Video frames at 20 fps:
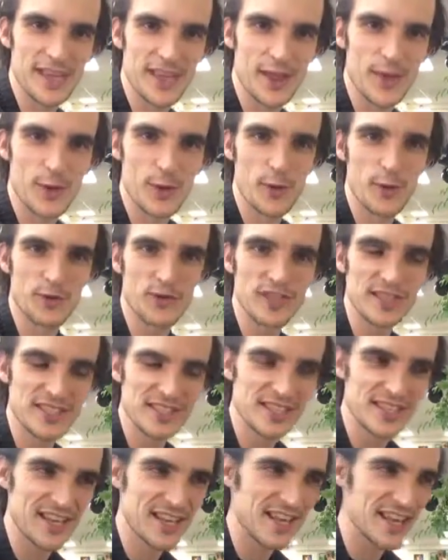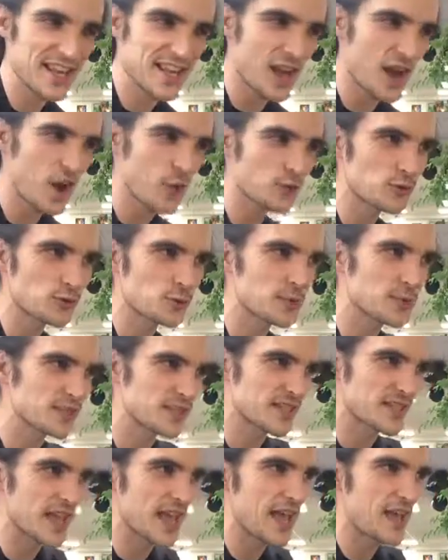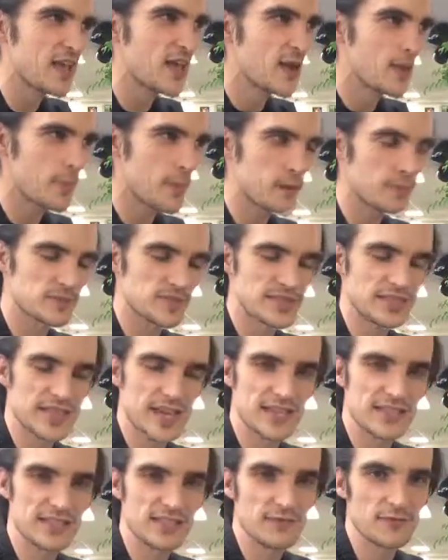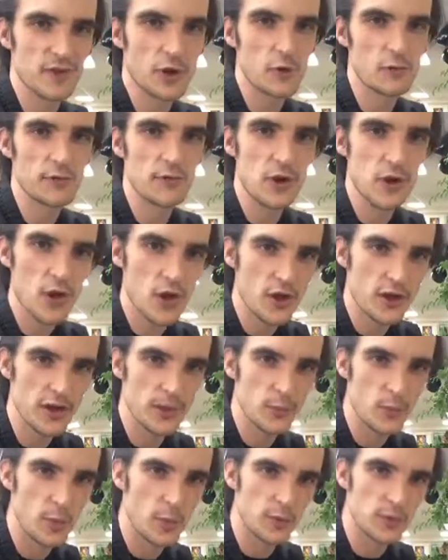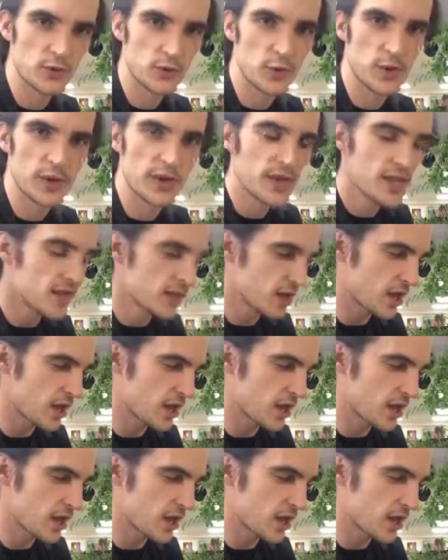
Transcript: This is an encouragement to get mums and dads involved learning what we're doing.